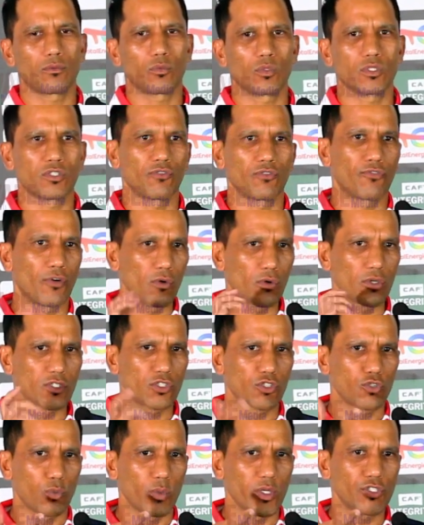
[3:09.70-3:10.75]
the focus
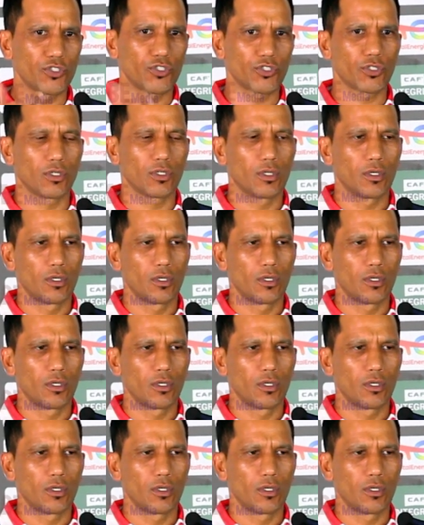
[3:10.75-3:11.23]
switch